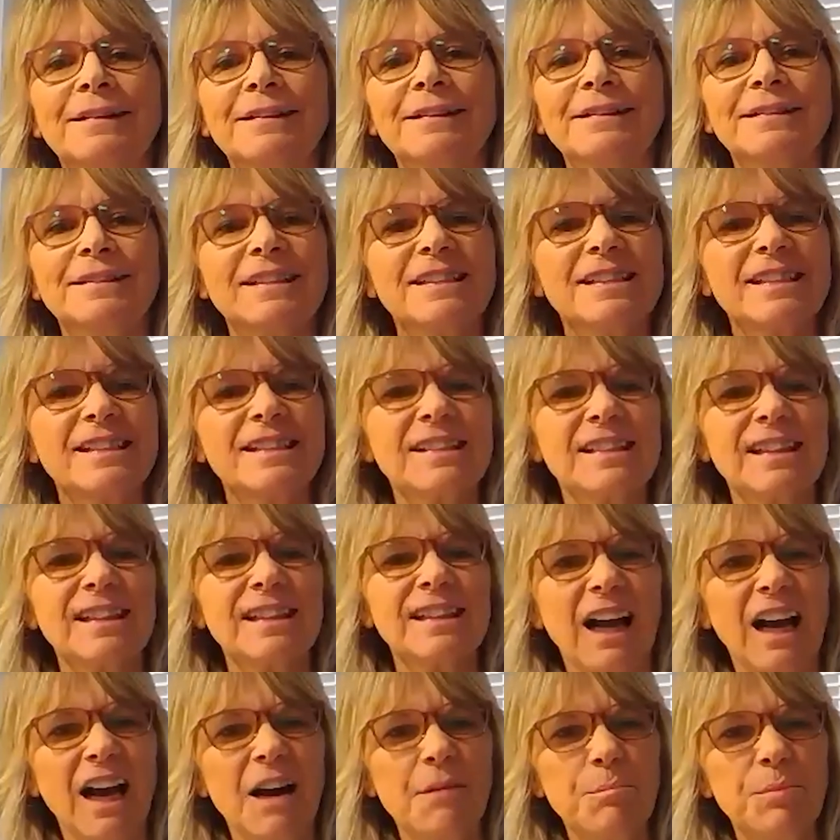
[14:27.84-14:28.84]

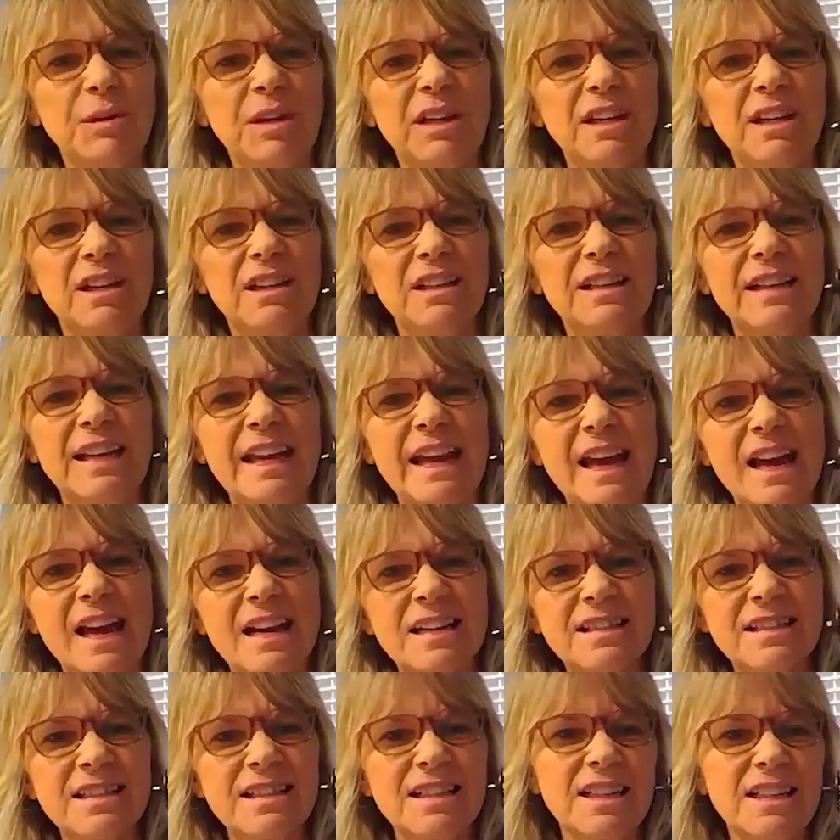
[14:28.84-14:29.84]
Sloppy,
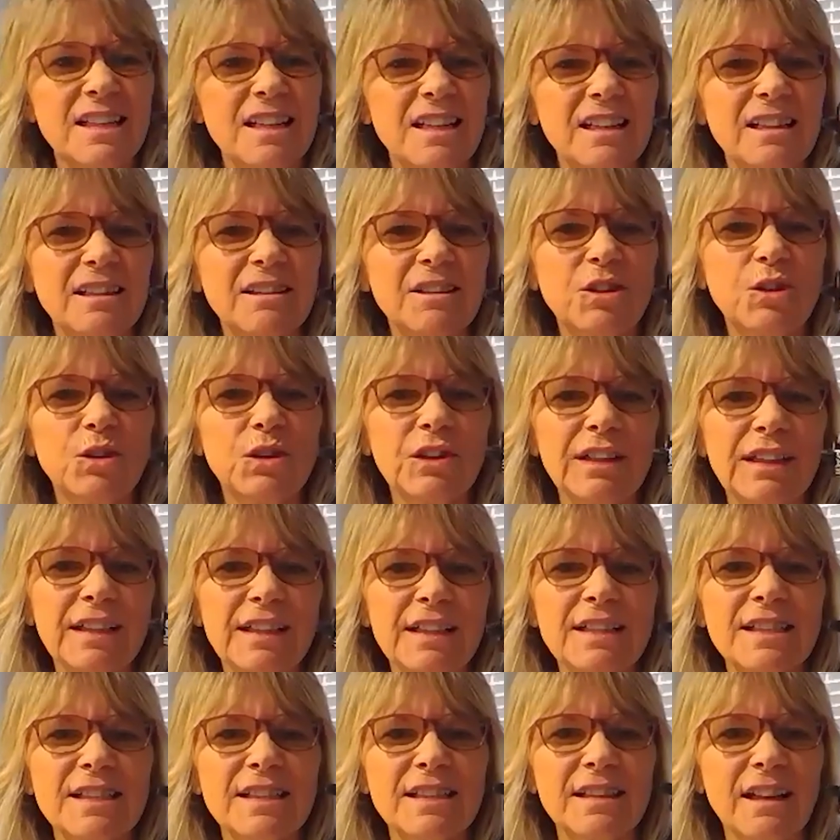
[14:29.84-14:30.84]
nasty, green
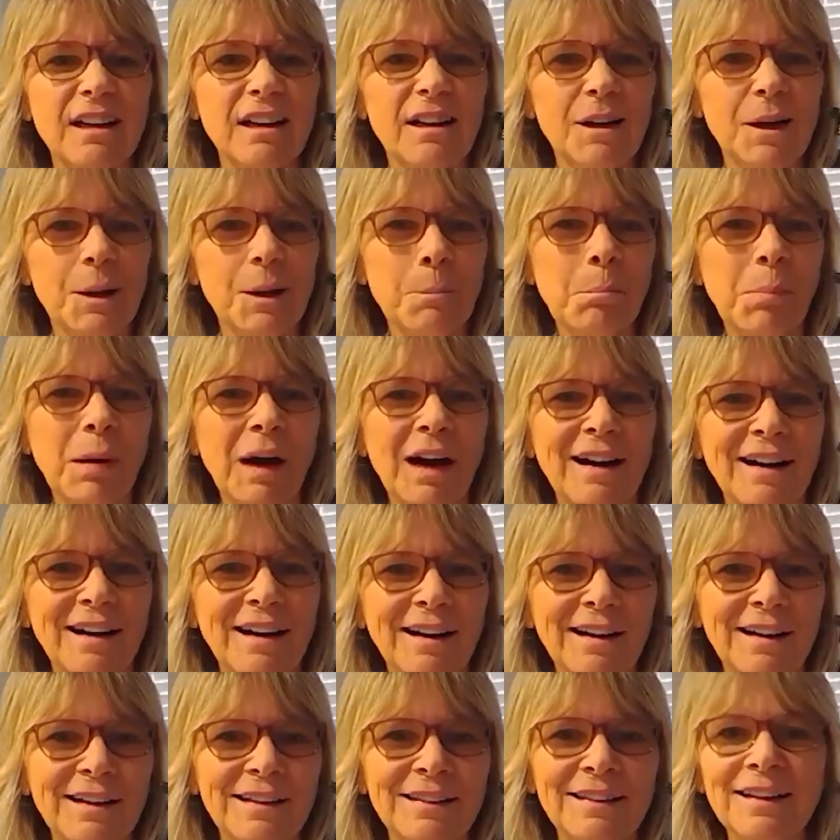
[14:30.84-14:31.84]
slime
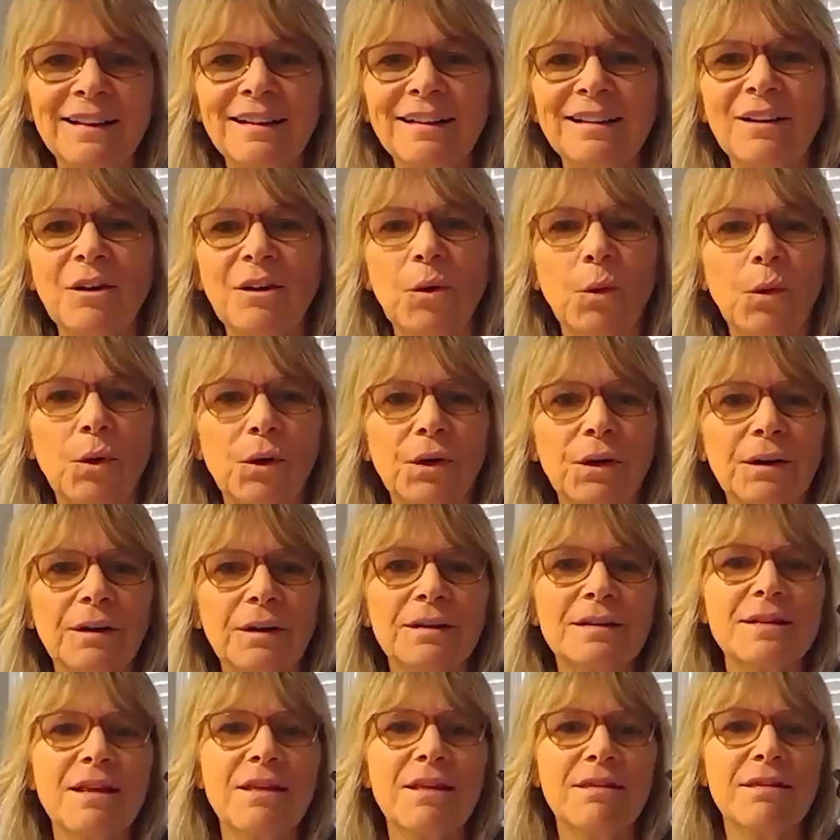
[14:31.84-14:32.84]
pond or
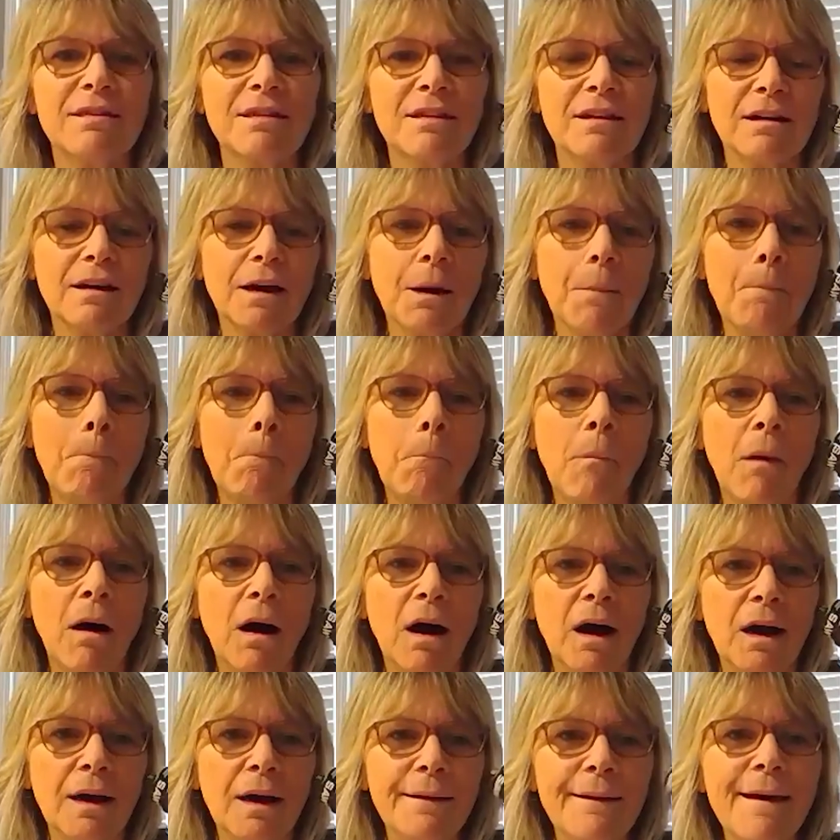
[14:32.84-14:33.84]
thick
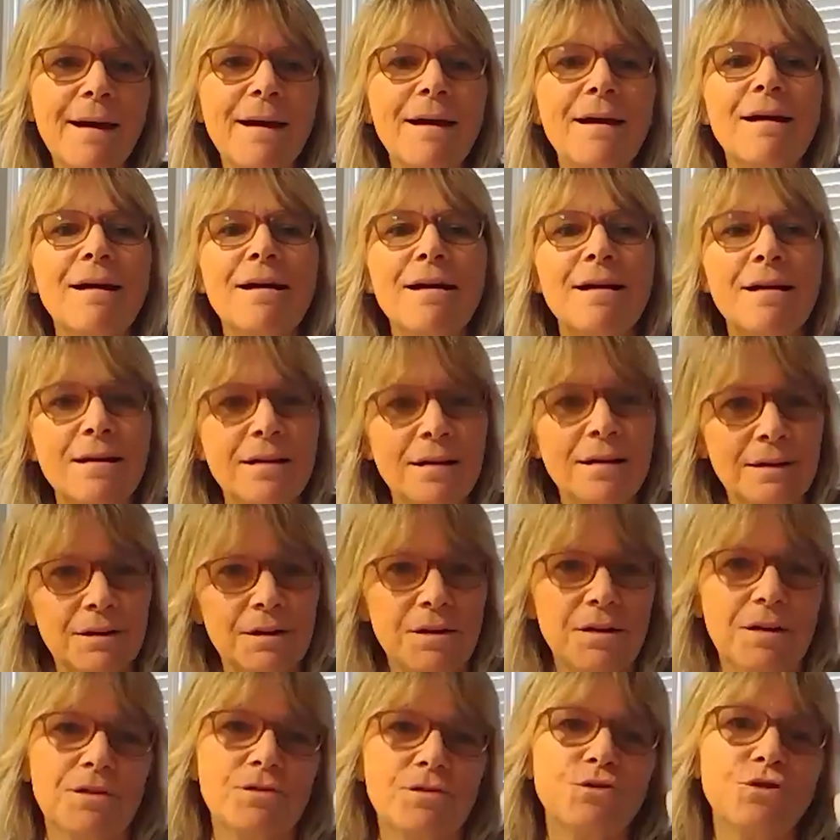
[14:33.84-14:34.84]
mud,
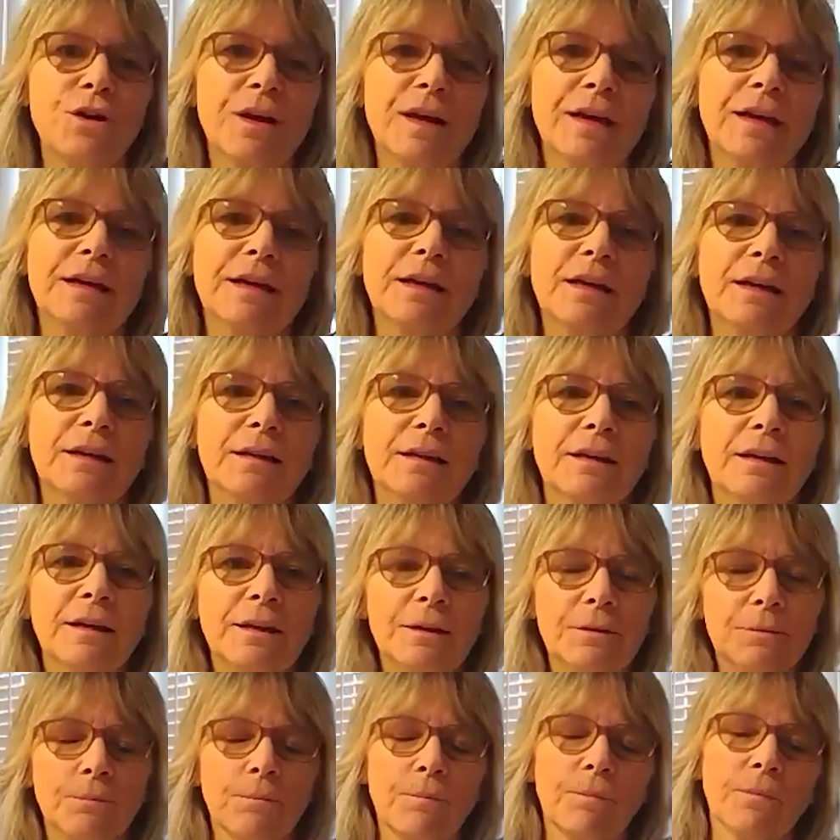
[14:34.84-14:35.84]
drank it,
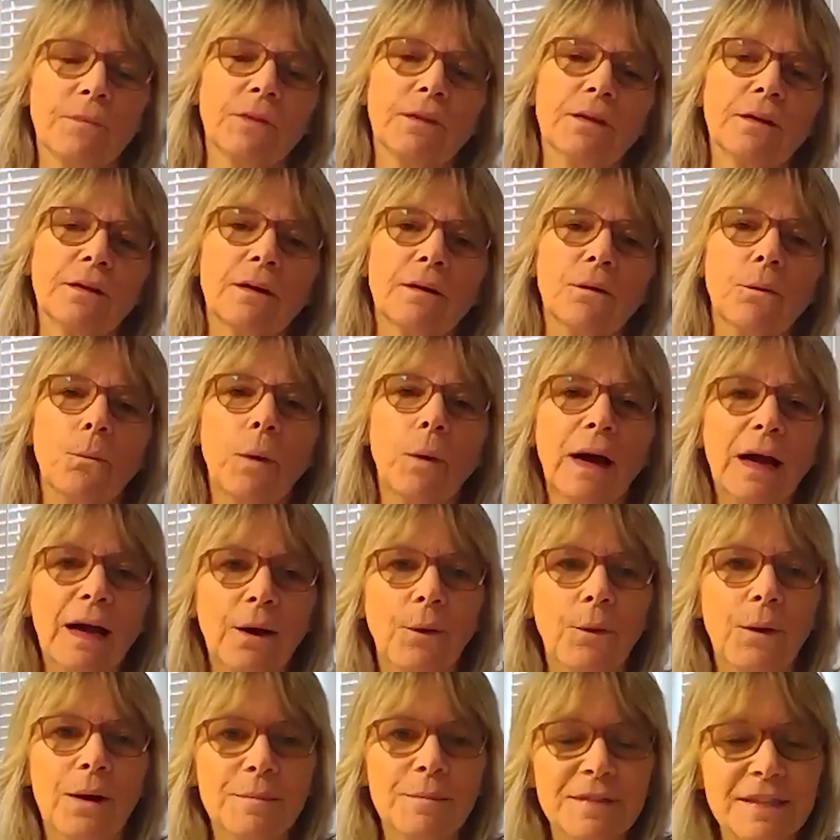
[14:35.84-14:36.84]
and
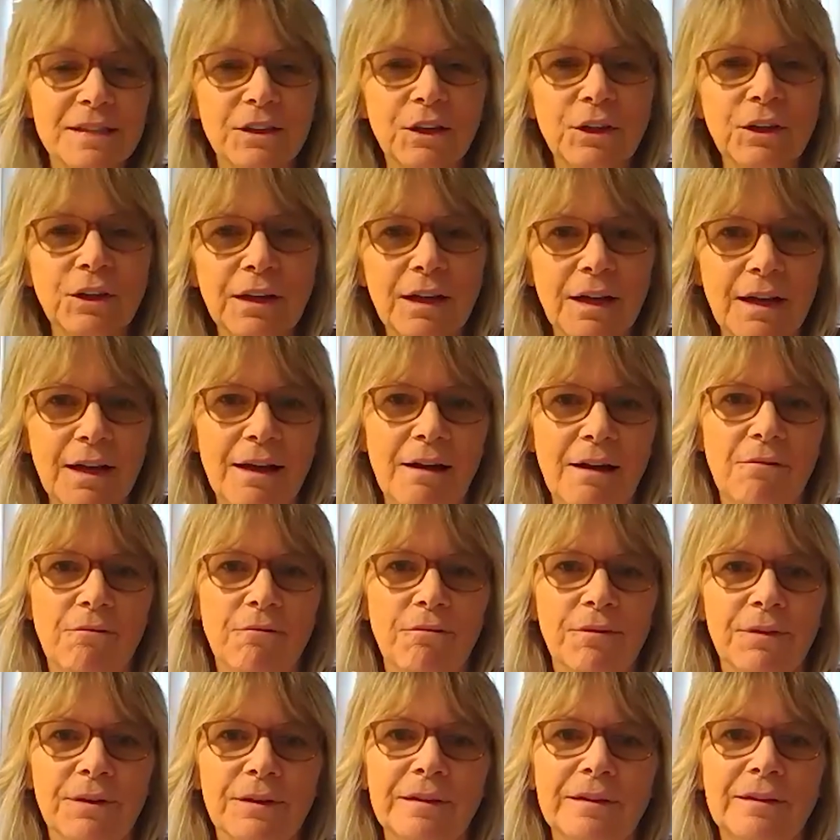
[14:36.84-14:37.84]
wow, I'm still alive,
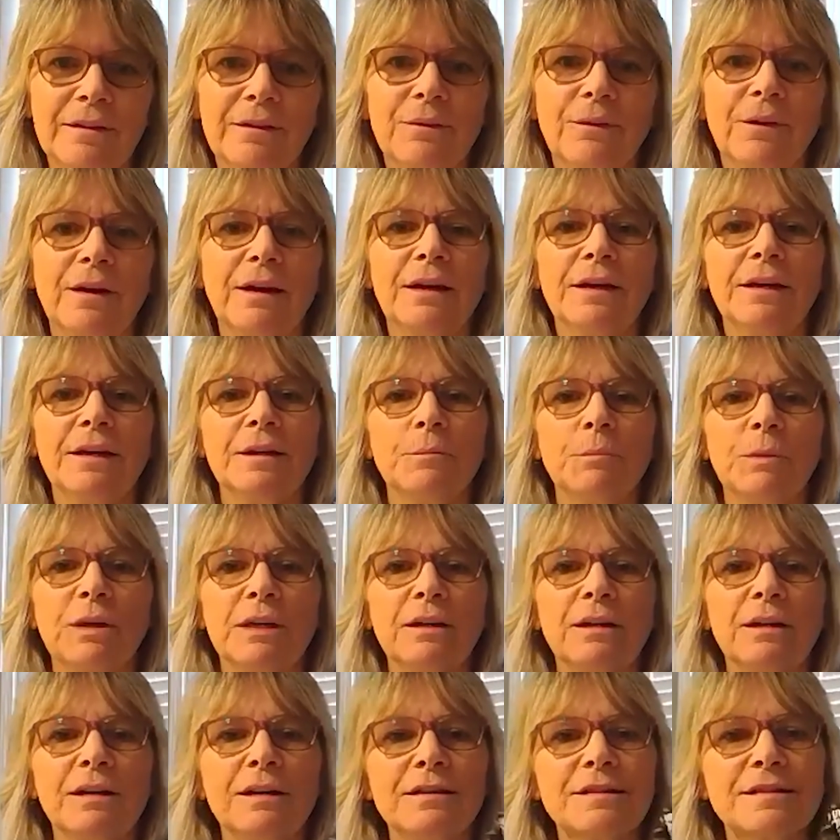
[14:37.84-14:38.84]
right?
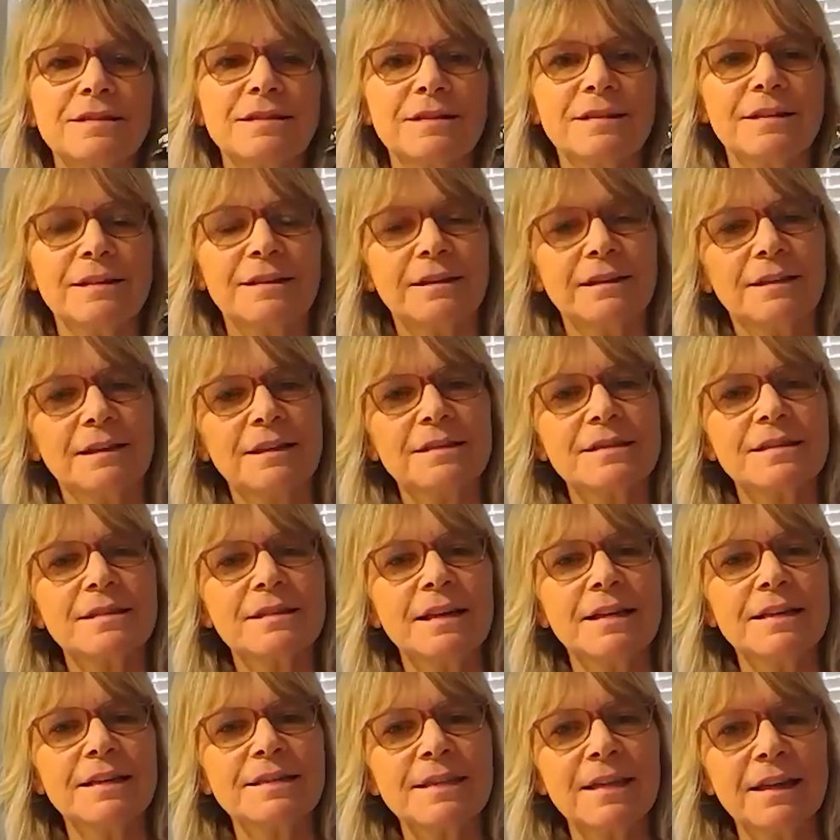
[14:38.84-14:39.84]
Because it's
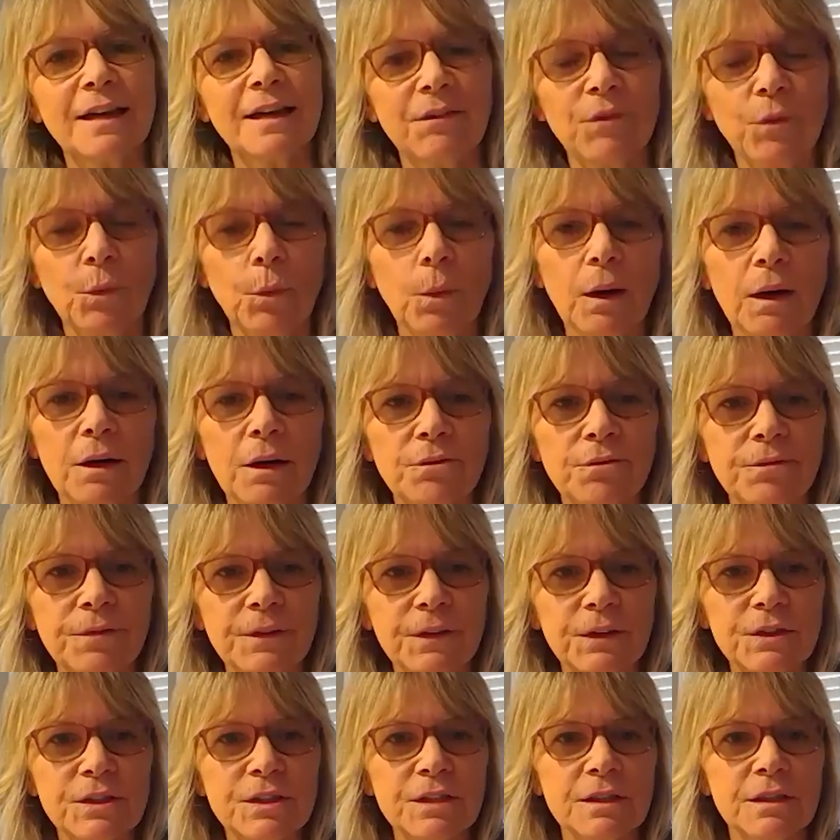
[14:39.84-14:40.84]
nice to have a water
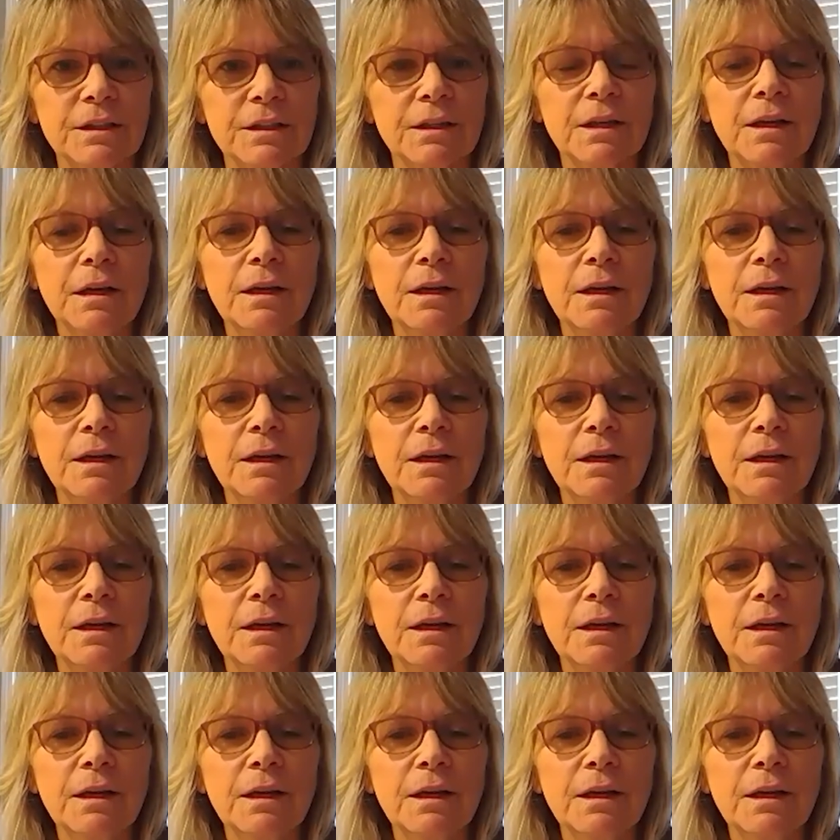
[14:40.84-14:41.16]
filter.